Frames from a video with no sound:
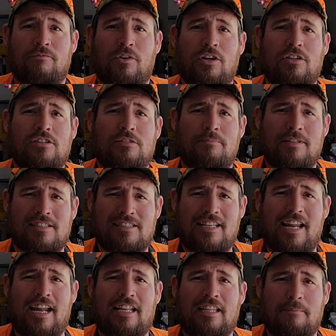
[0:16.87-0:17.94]
First
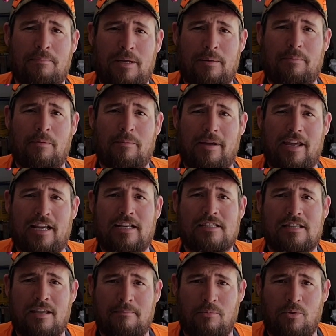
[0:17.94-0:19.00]
mistake that people make
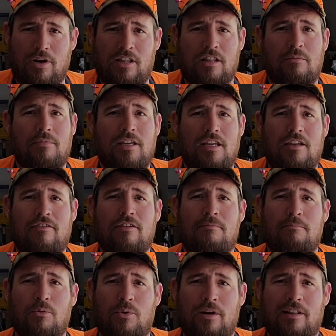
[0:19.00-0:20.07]
is they boil them.
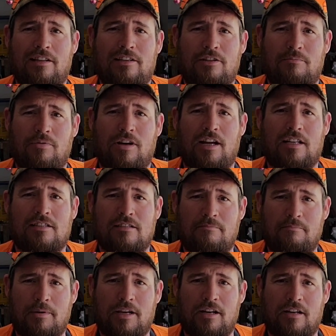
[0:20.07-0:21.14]
Even boiling your brats
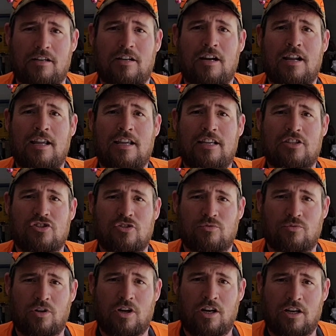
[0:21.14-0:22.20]
in beer is
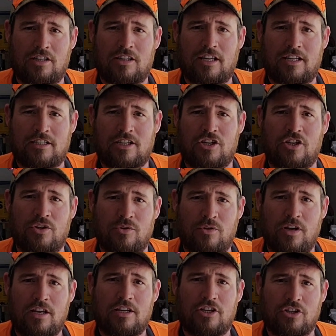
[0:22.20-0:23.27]
the wrong thing to do.